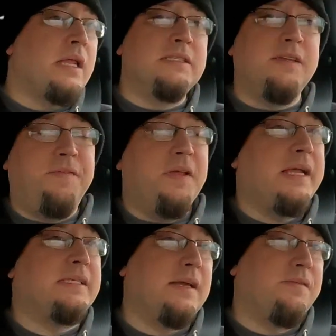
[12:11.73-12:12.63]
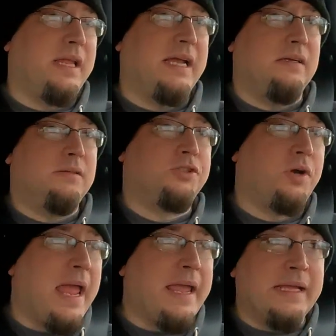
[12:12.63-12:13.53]
It doesn't feel like it's ever like
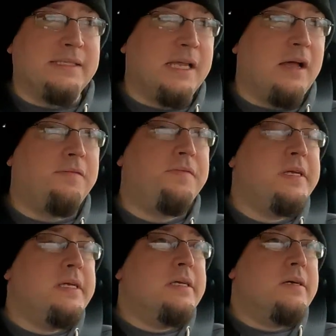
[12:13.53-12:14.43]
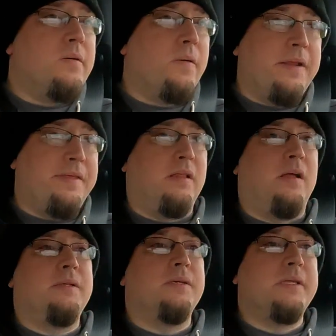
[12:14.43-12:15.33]
dragging itself or anything
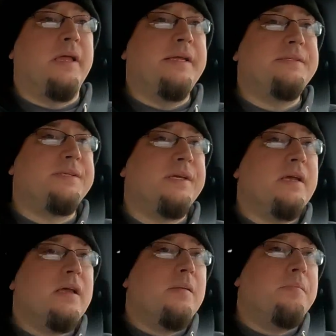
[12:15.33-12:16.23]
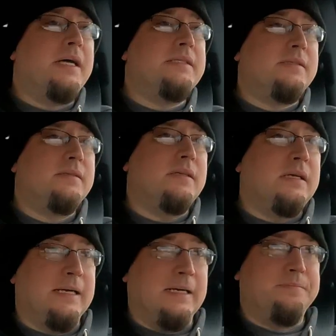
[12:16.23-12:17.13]
along those lines. But
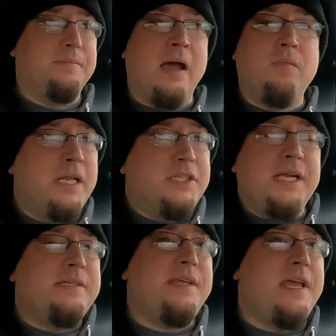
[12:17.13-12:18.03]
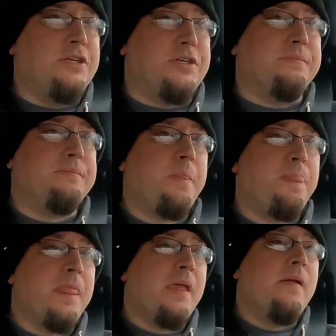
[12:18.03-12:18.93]
I wouldn't change the engine.
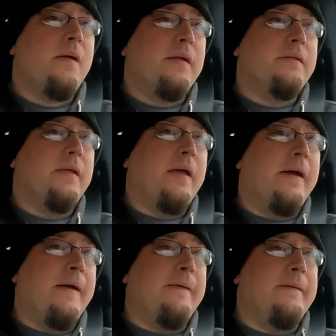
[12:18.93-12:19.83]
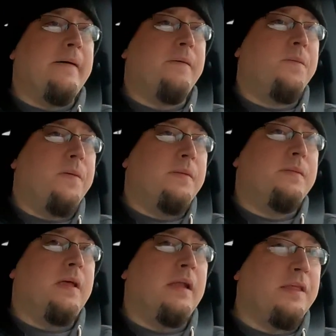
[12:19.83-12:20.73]
And
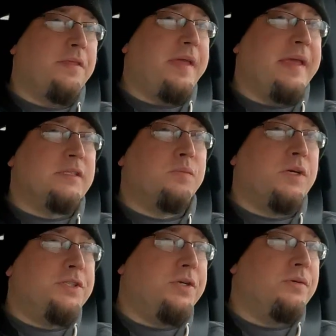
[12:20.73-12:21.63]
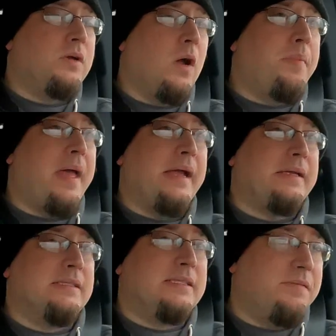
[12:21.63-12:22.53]
another thing is, would you go back,
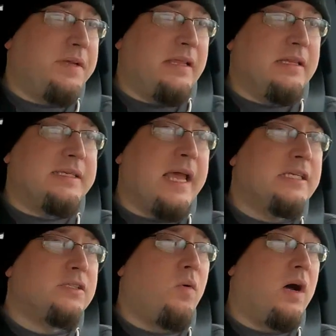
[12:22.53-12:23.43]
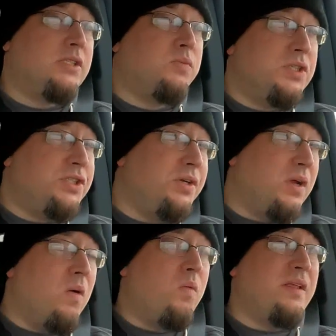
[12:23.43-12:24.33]
instead of getting the Sasquatch, would you
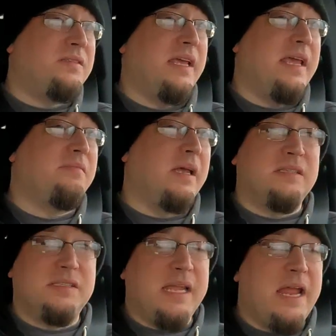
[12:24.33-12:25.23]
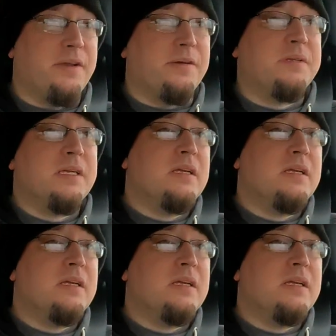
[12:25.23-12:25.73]
go with, say, like the Standard?